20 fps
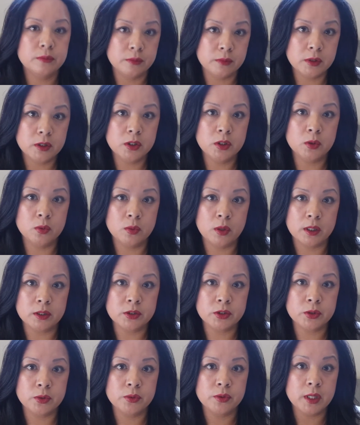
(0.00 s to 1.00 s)
you want
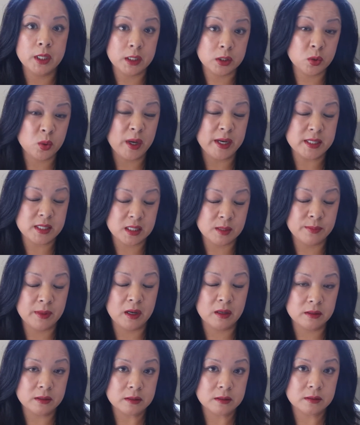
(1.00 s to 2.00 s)
to think twice
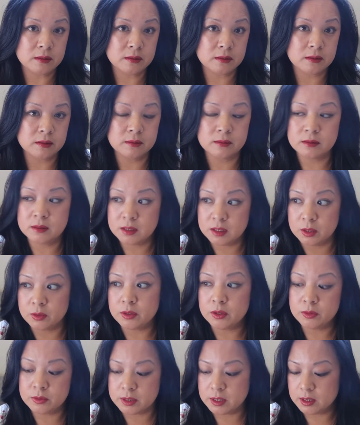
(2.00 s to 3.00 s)
about,
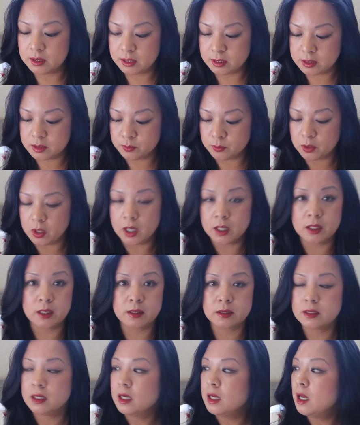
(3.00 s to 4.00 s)
using this
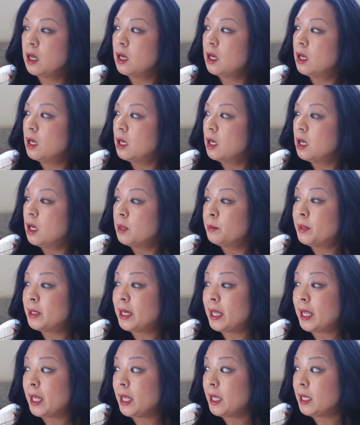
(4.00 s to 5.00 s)
product. But
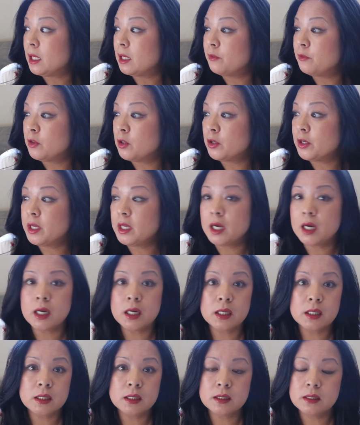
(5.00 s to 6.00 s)
hey, if you're
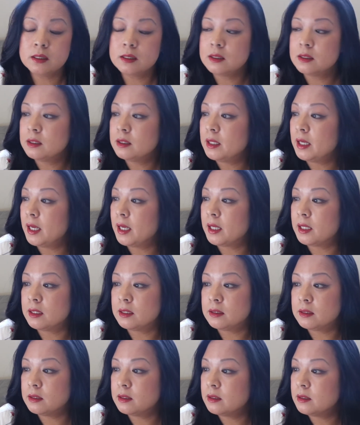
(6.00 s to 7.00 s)
young
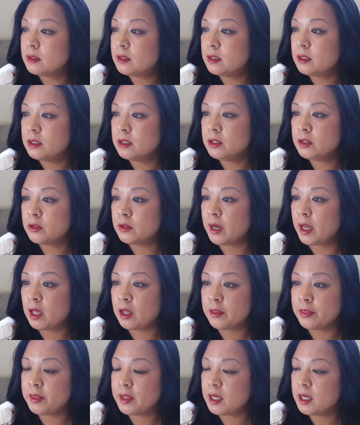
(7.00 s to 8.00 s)
and you're
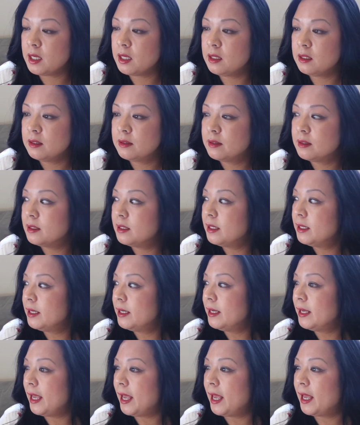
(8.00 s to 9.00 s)
healthy
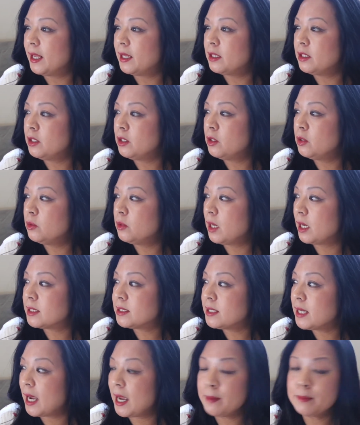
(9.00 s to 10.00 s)
and you
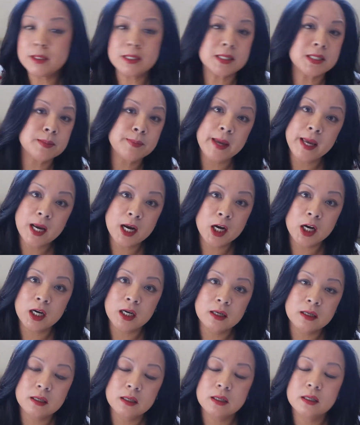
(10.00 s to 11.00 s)
got time to
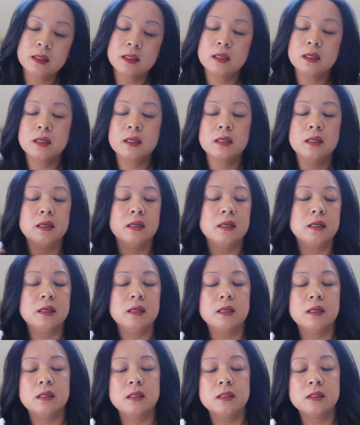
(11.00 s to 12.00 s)
spare,
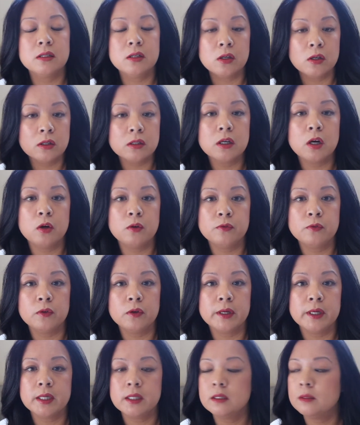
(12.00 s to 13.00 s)
girl, go
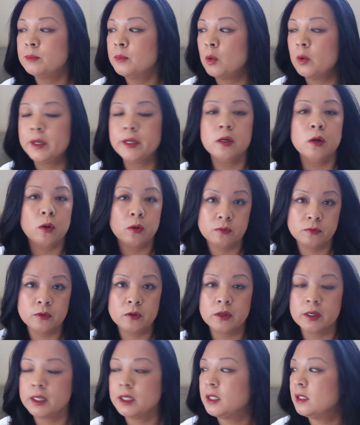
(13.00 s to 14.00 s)
for it. Boy, go
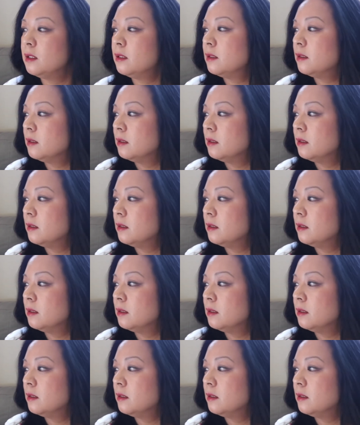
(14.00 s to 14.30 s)
for it.